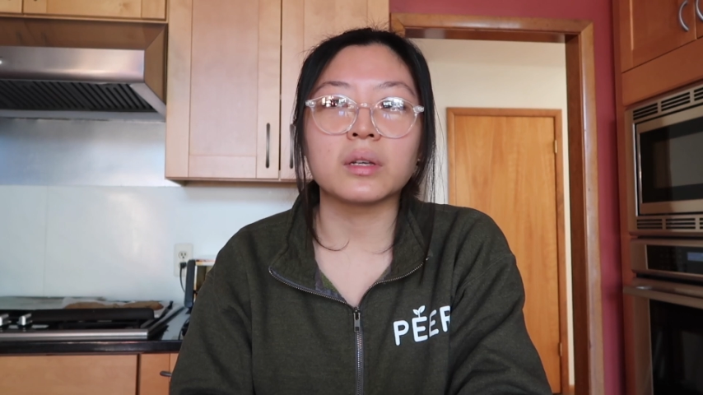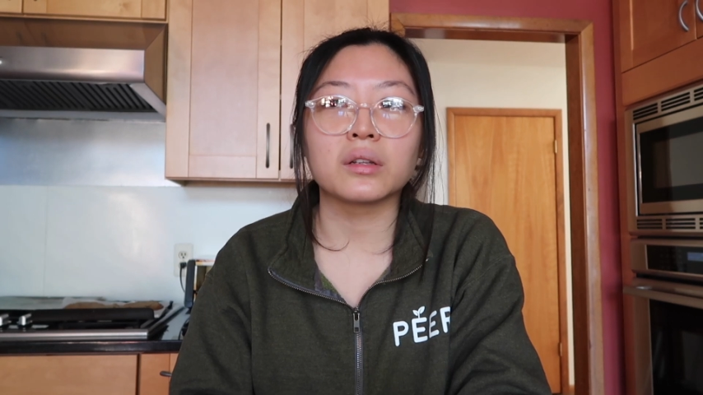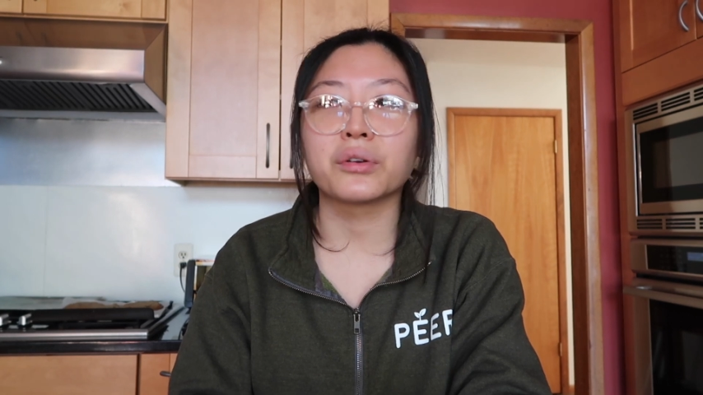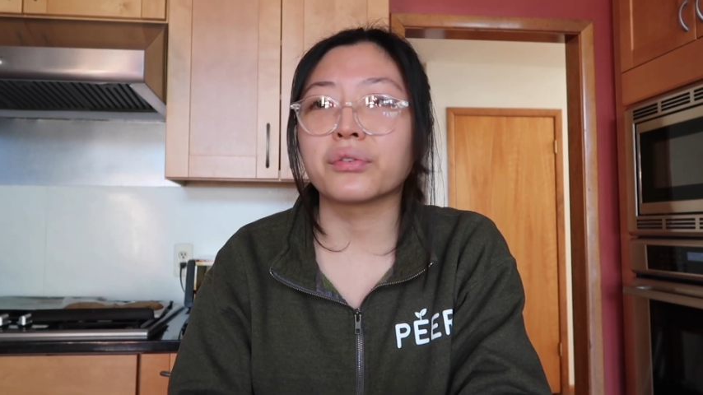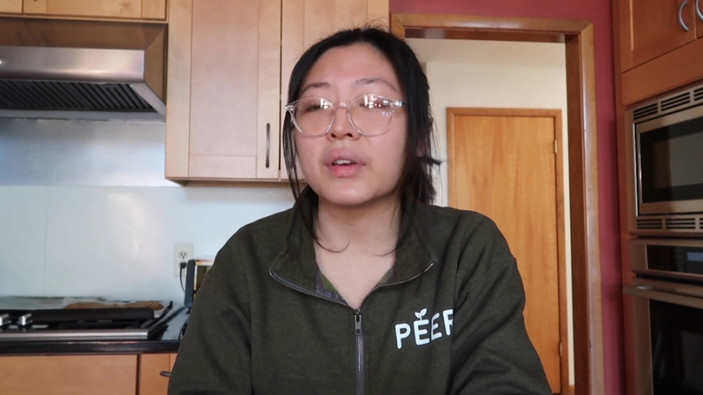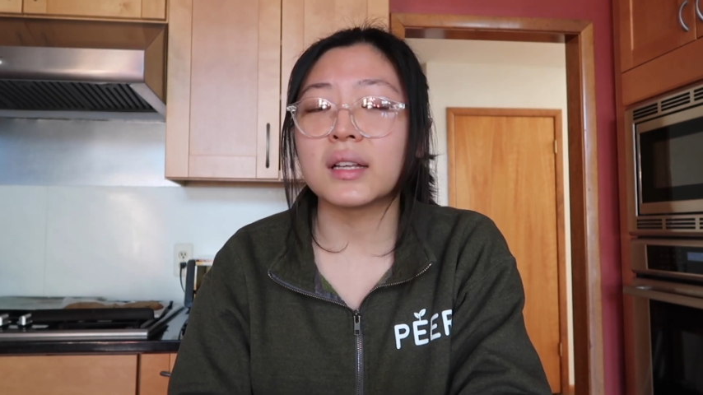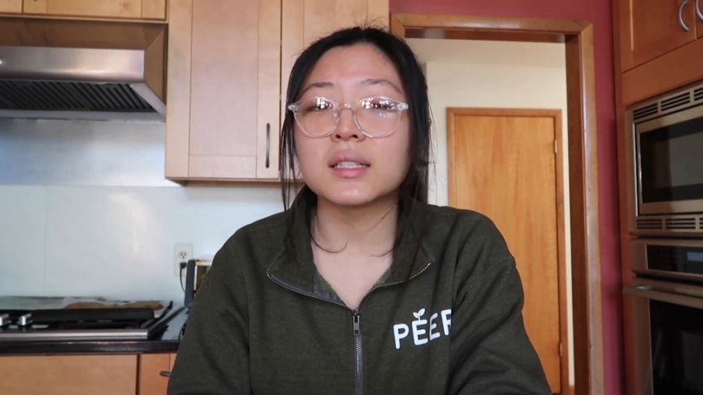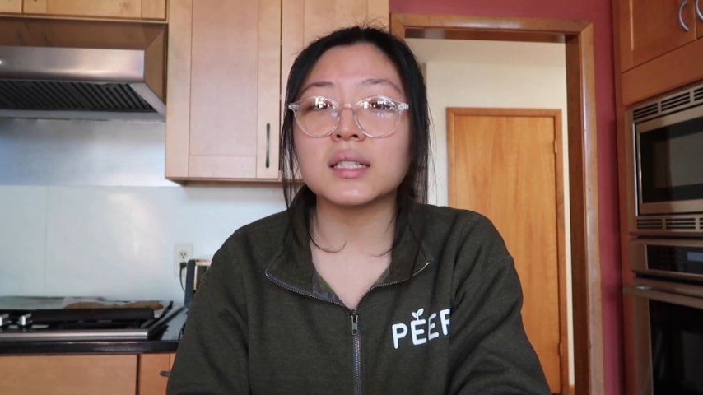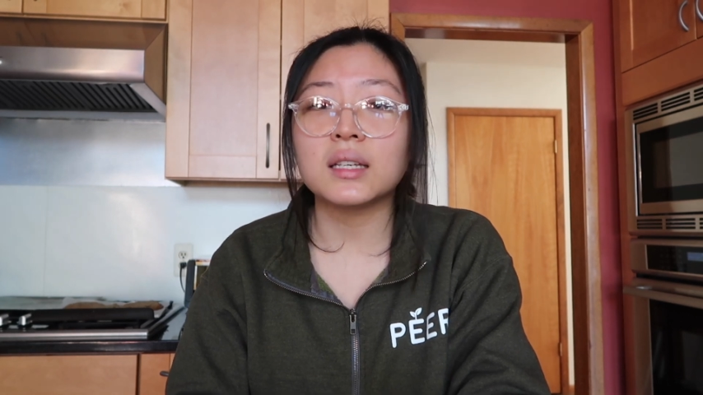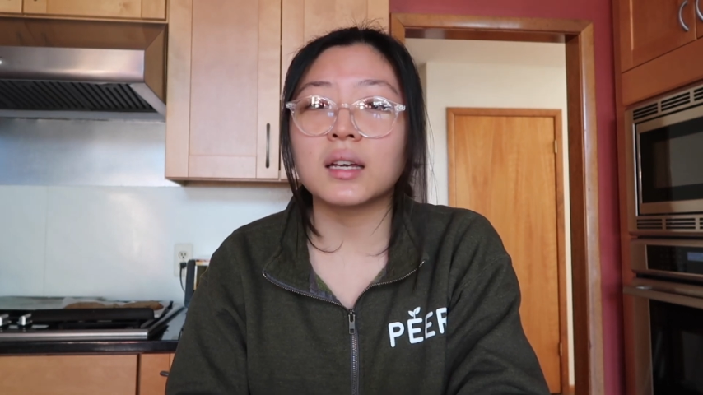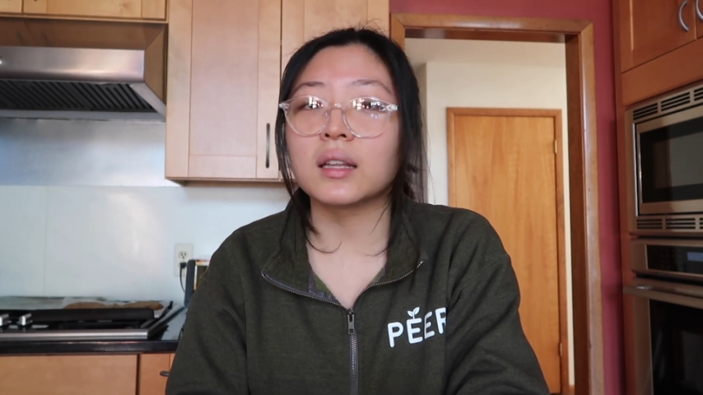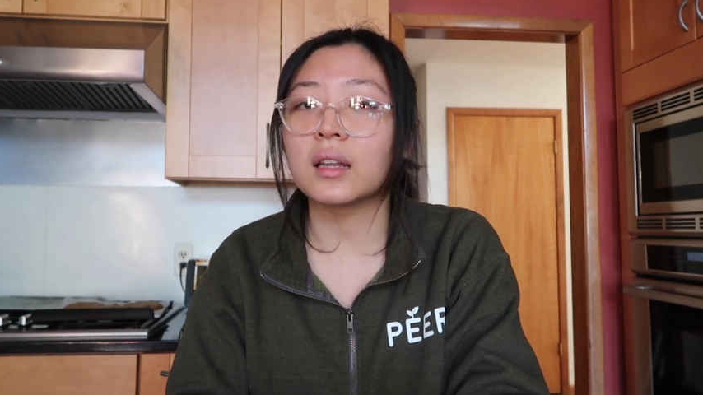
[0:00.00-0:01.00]
to be a little
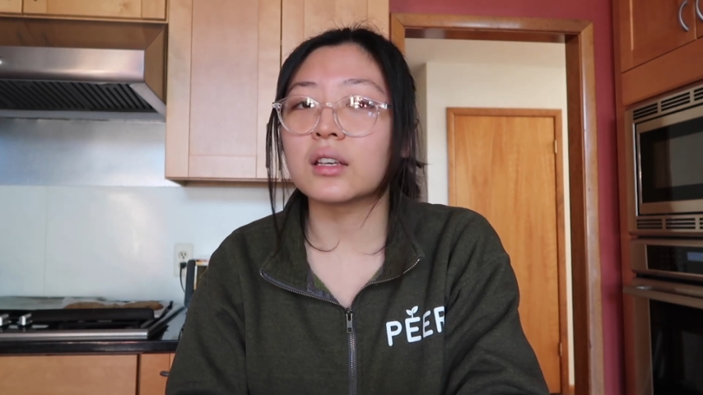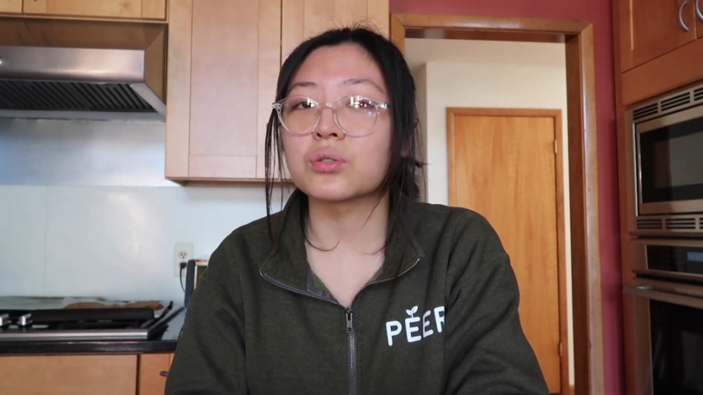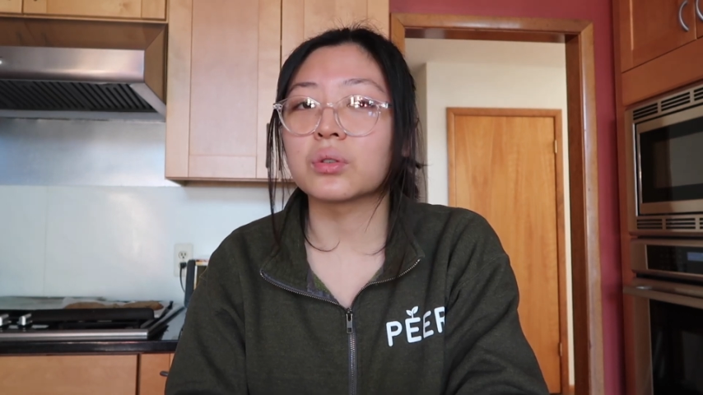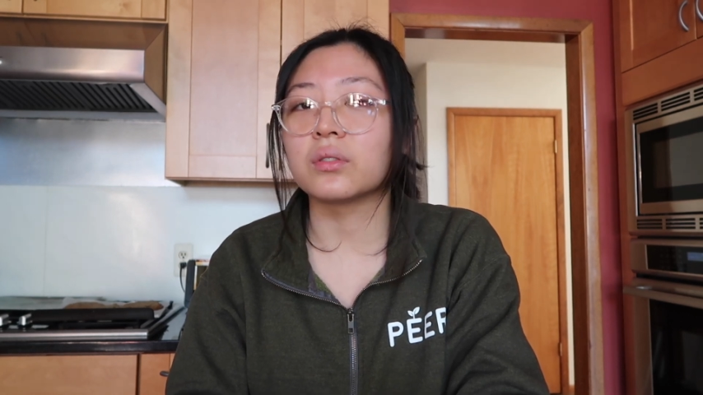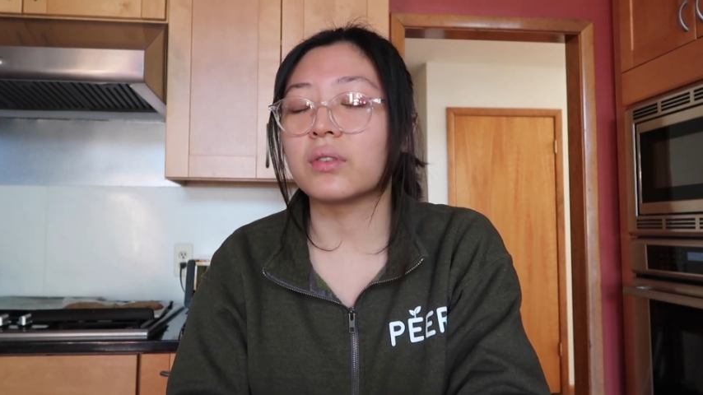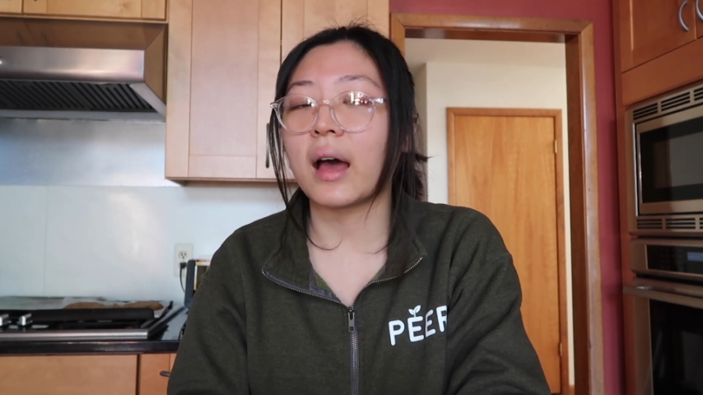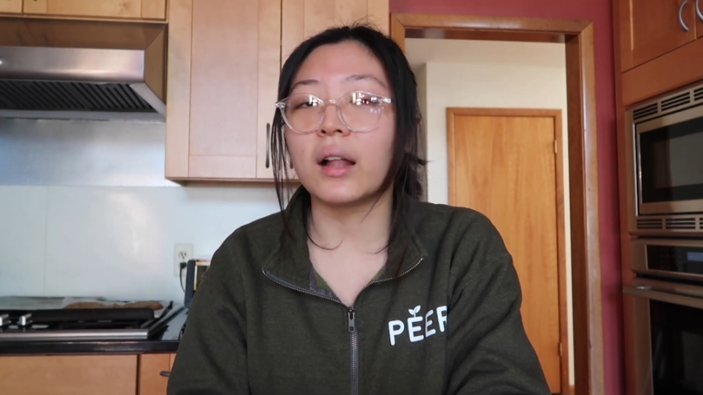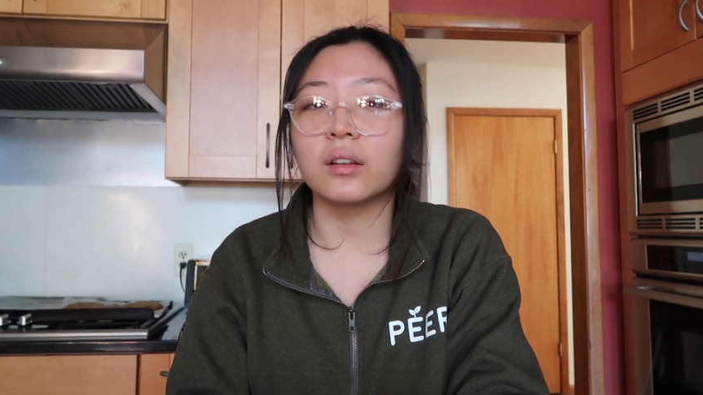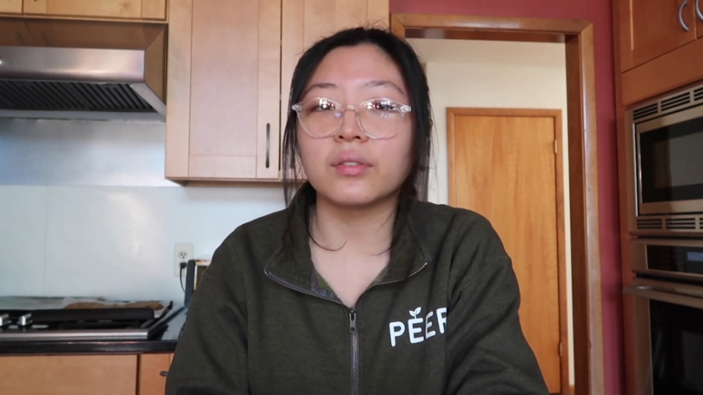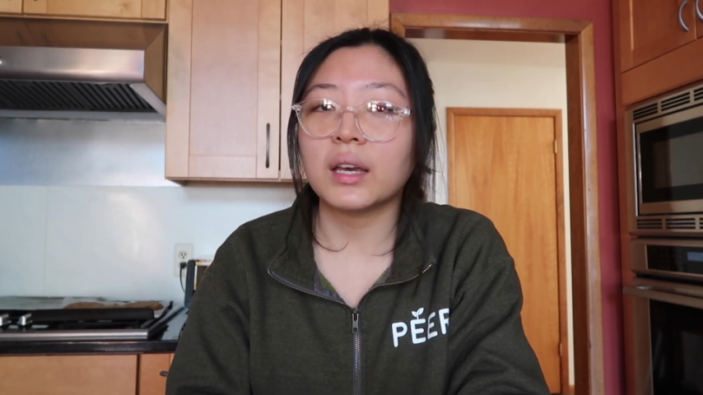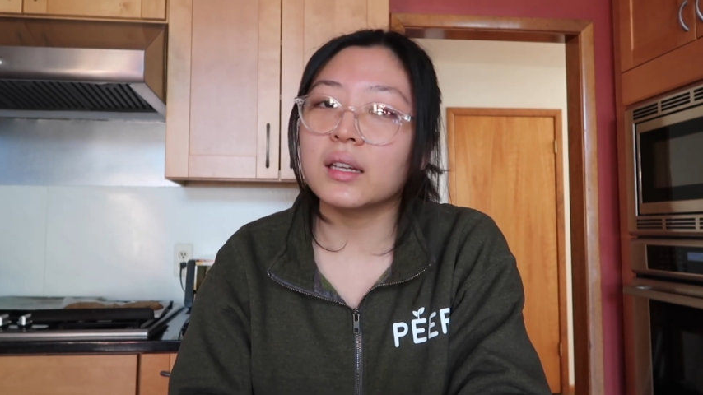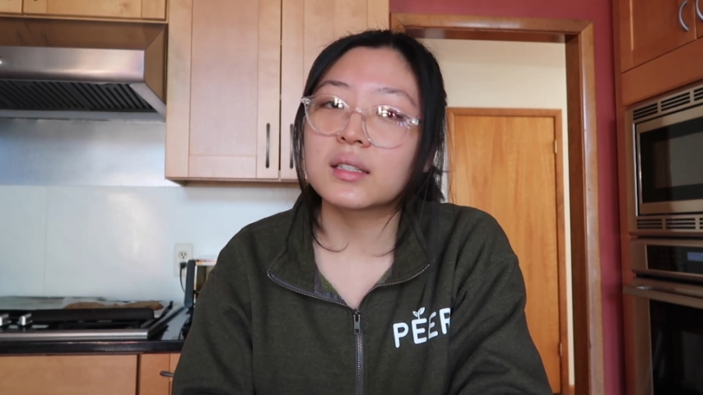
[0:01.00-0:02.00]
fancy and like sort of
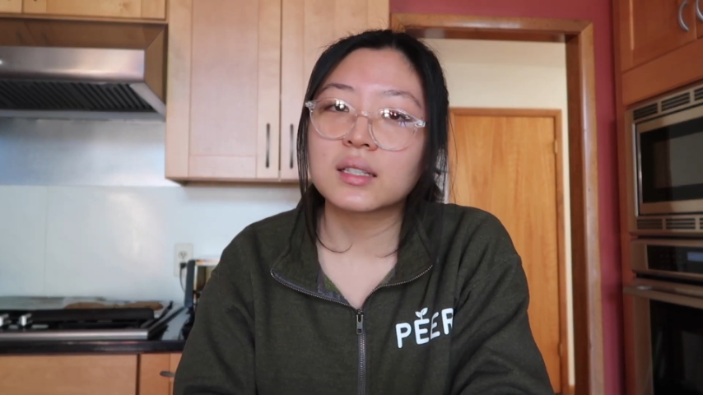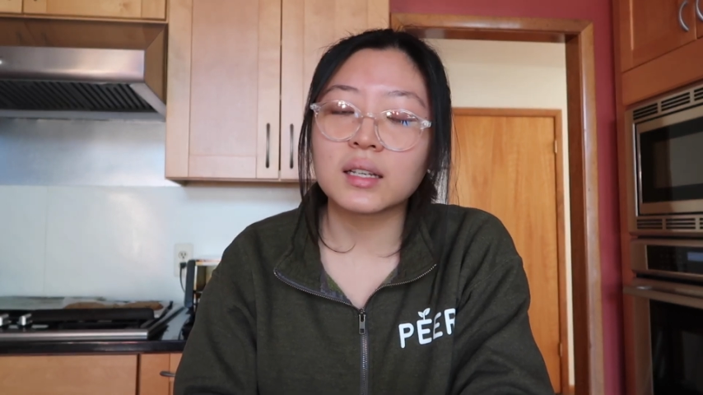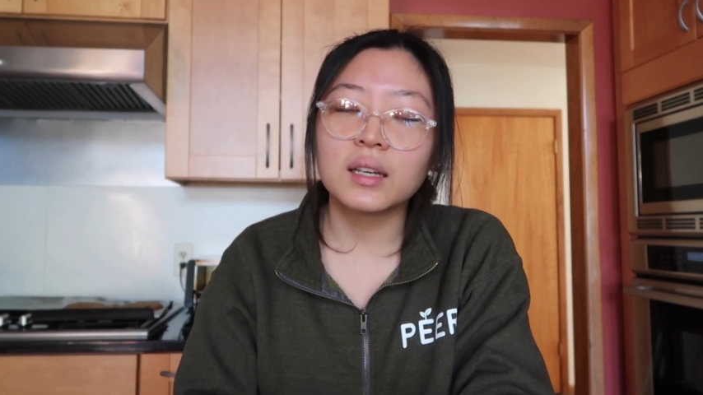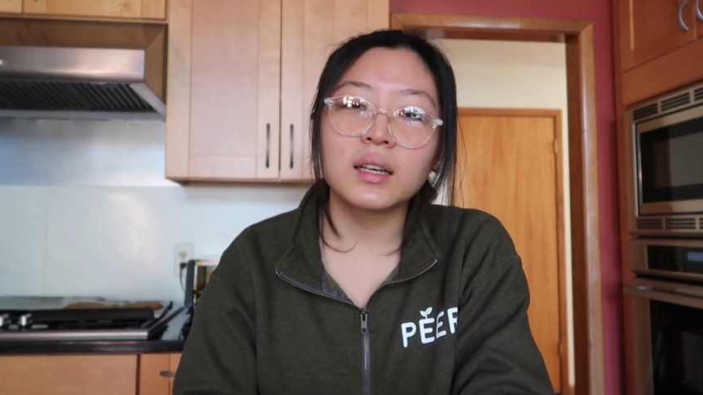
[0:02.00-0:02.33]
elevate